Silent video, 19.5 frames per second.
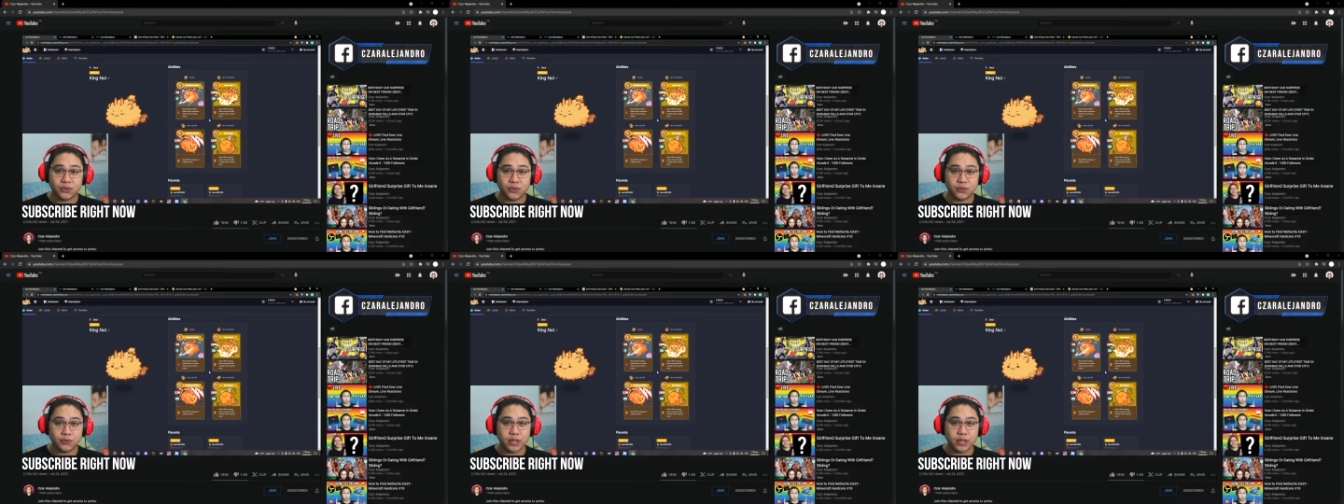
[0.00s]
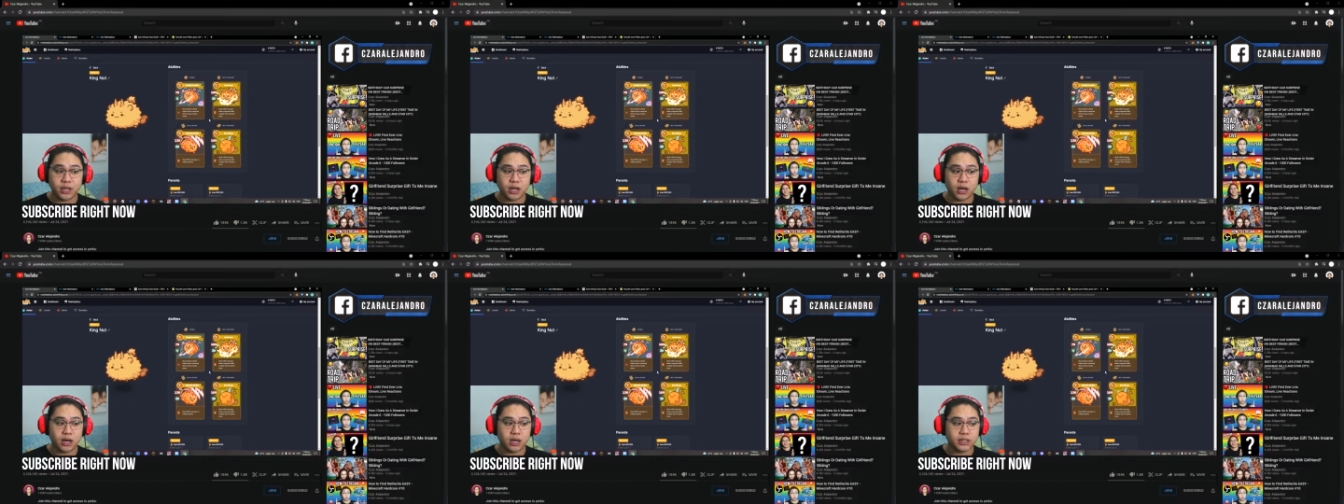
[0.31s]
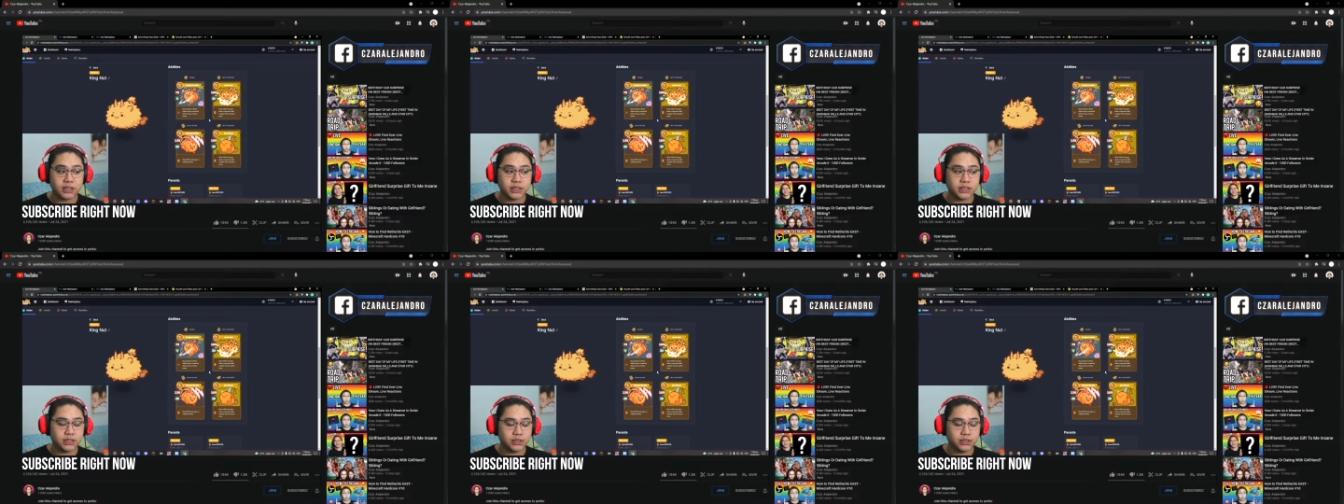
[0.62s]
3
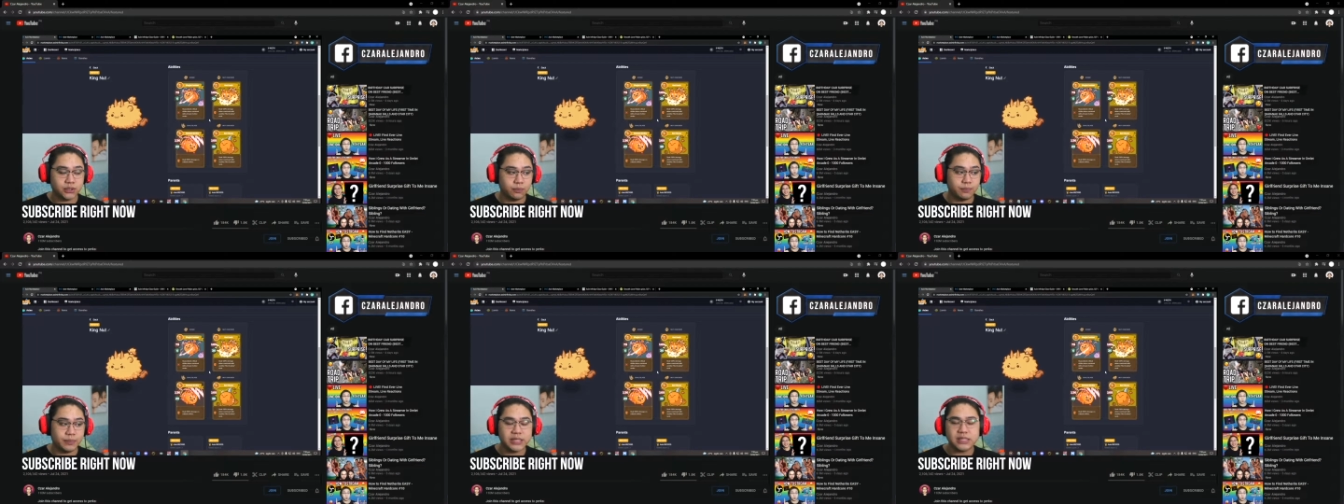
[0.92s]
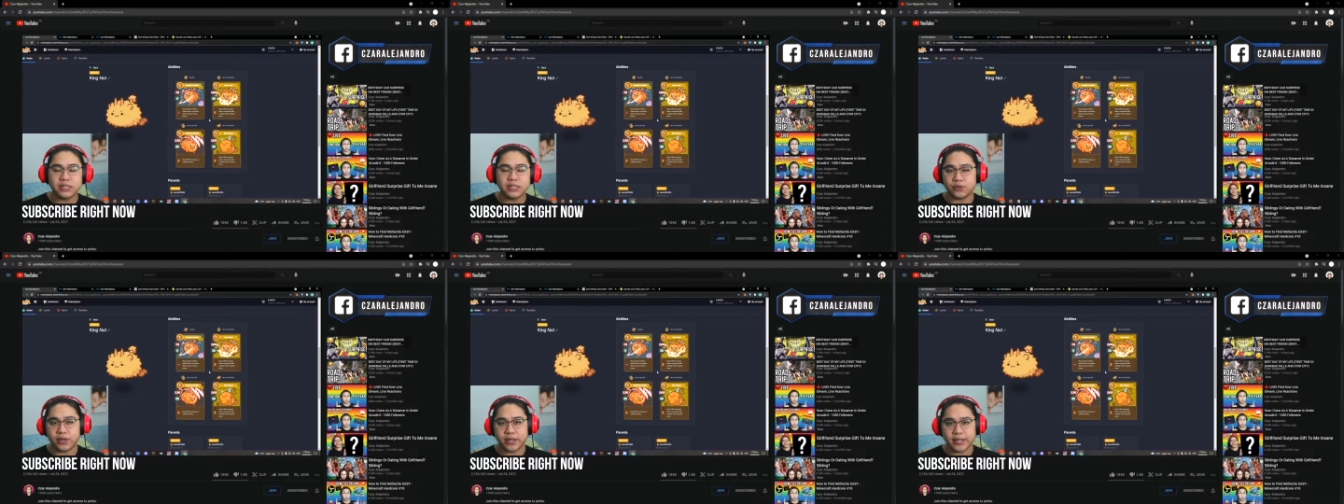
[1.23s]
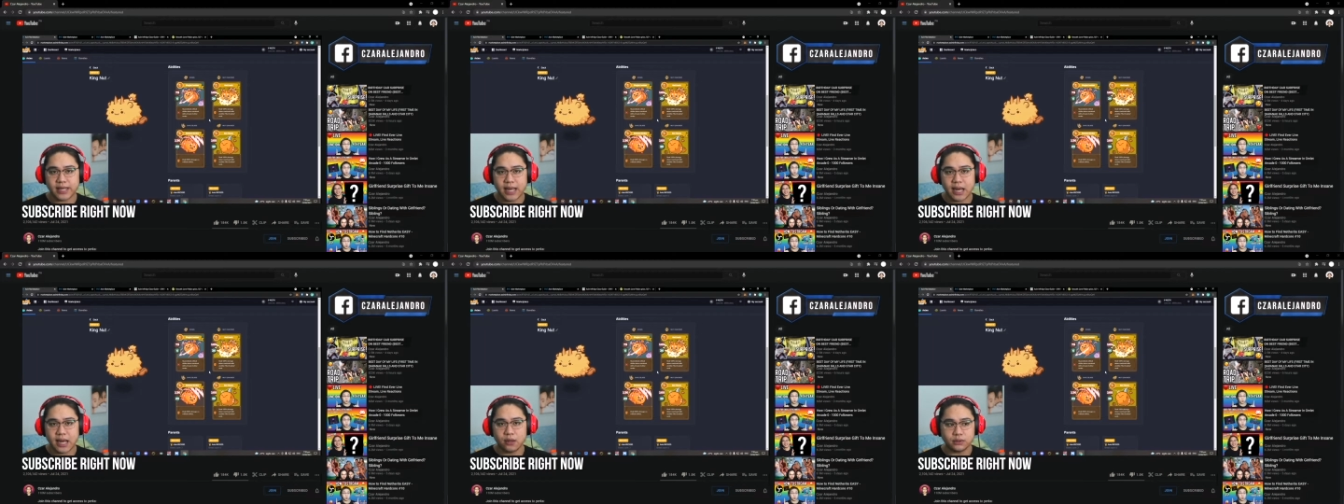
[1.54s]
cards, your Beast is
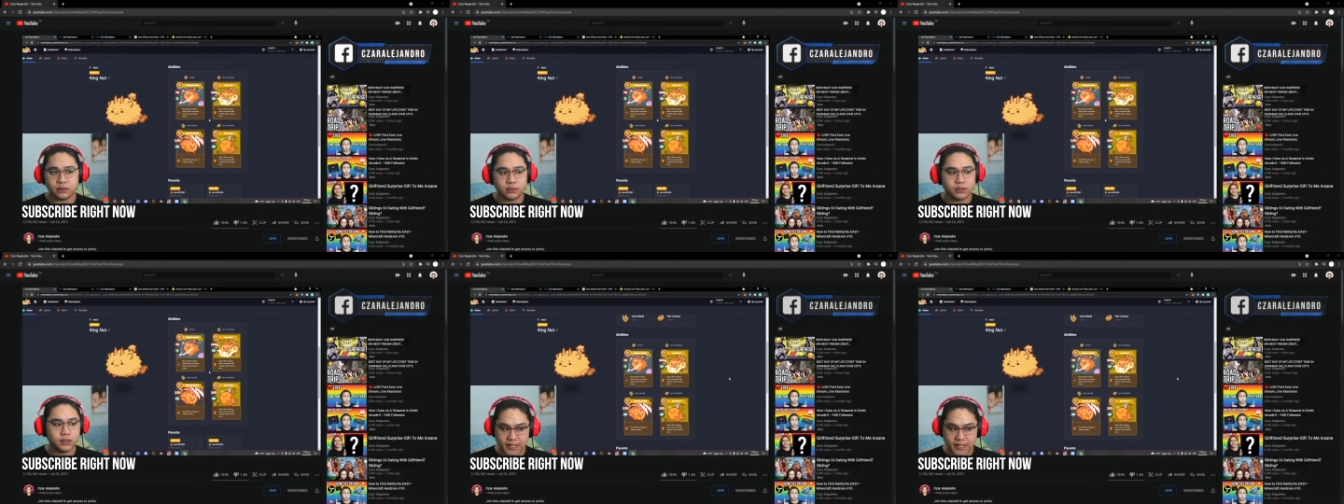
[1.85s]
already out.